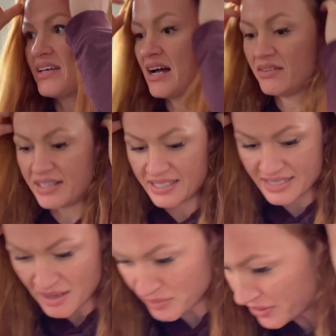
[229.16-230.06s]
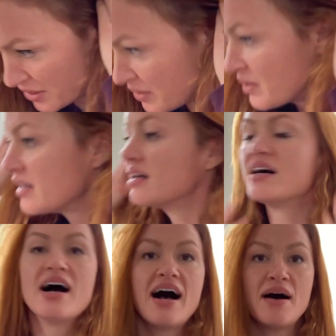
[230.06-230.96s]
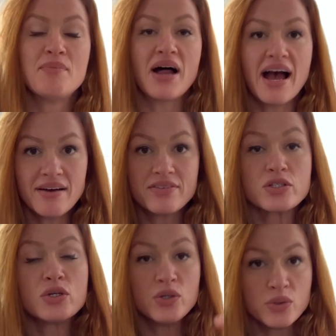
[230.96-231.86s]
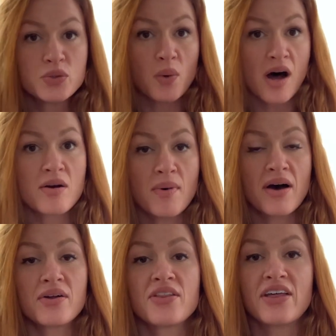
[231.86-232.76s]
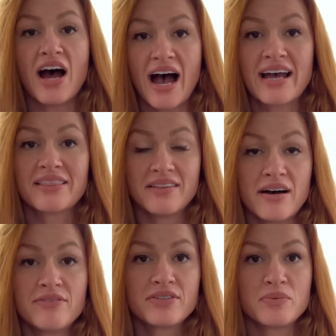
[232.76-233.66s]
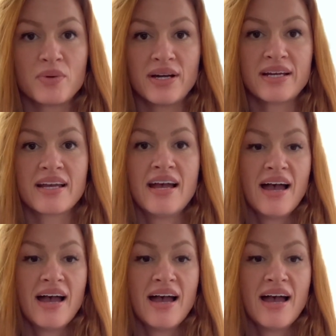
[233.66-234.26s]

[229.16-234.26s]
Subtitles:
I'll link it down below. But I have this huge water bottle that I love to bring